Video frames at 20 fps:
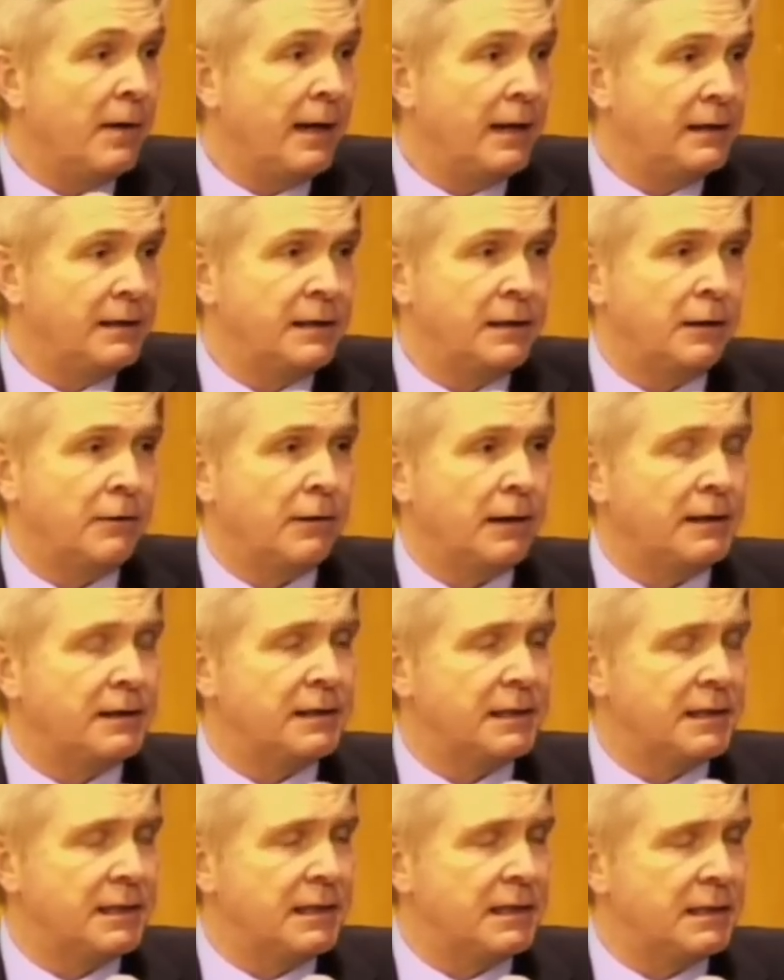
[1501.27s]
makes it a great
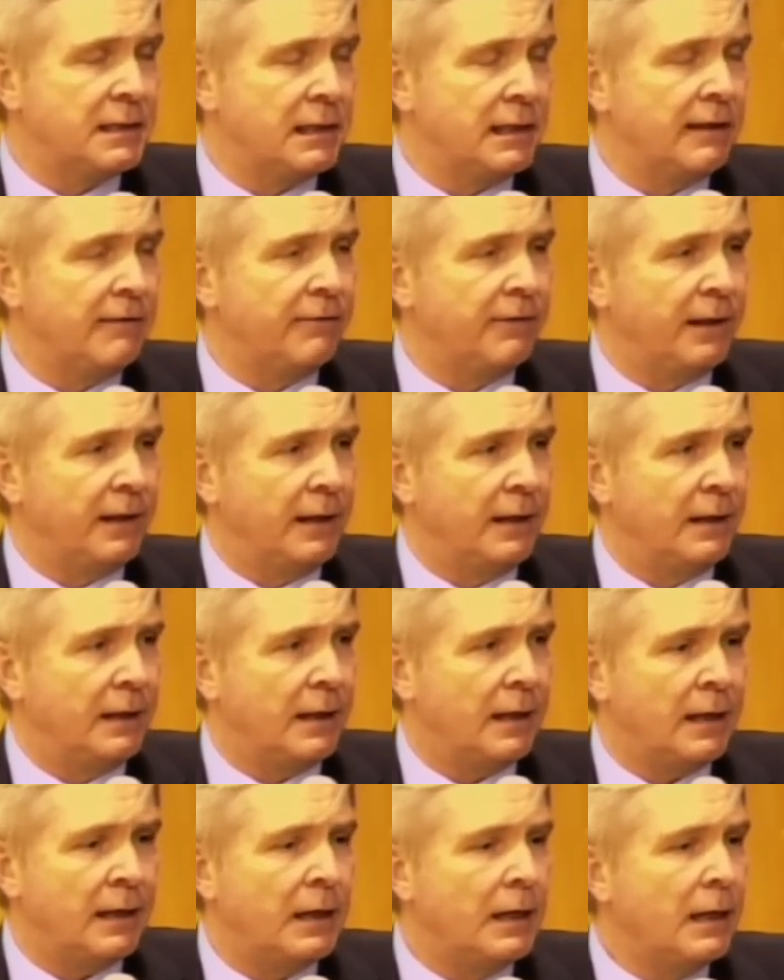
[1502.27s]
city to live in.
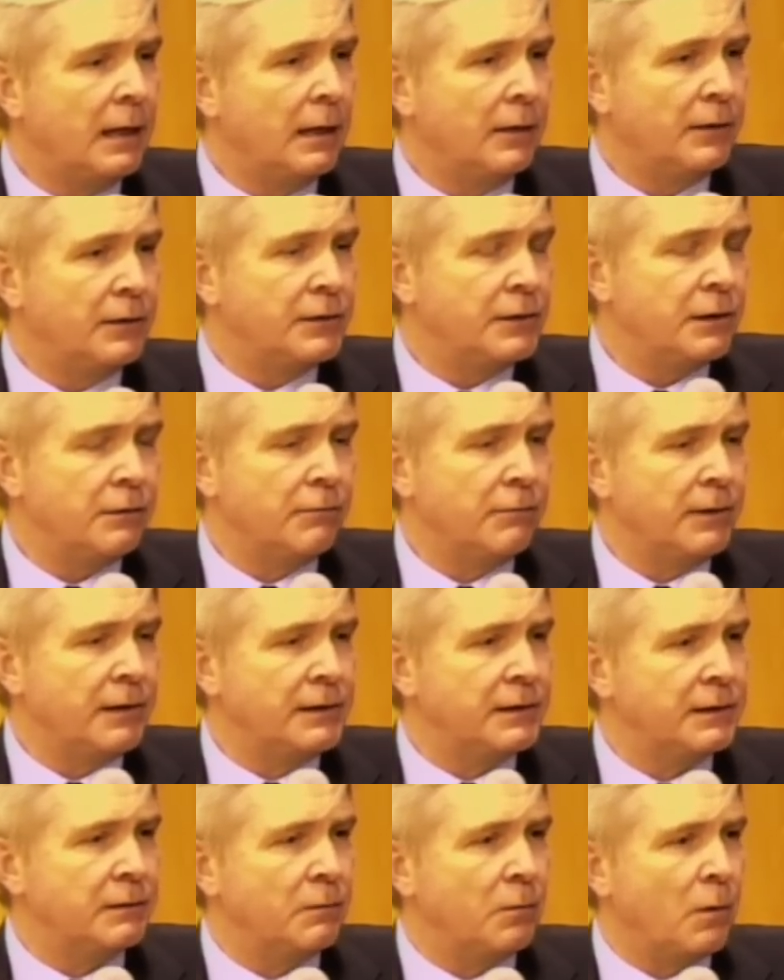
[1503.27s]
And there's no
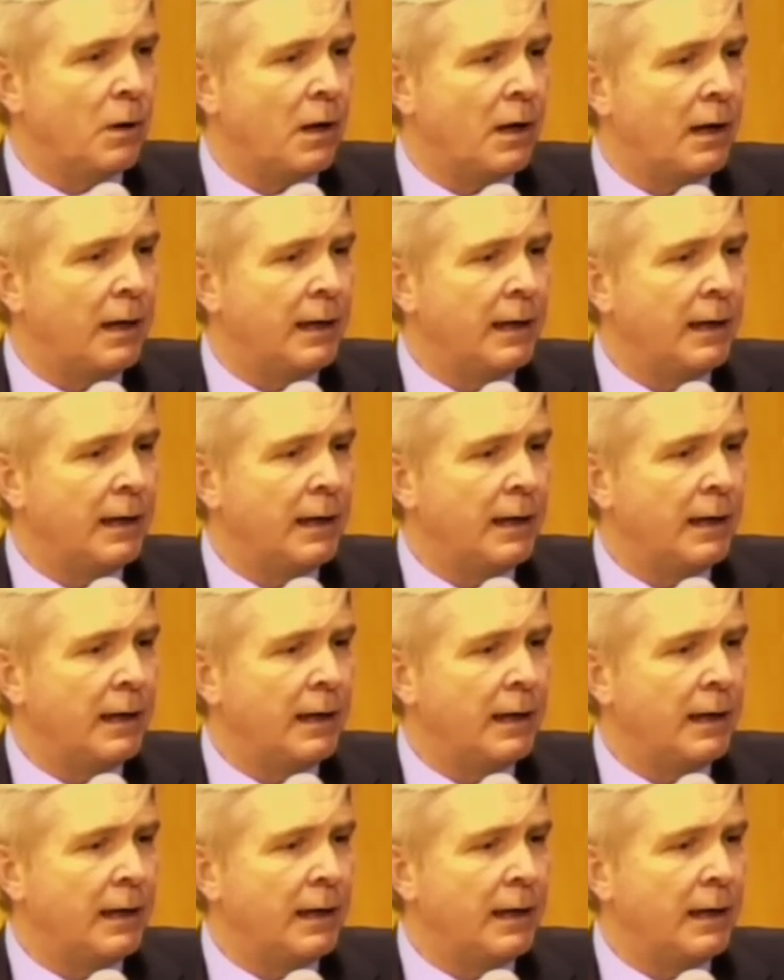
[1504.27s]
reason why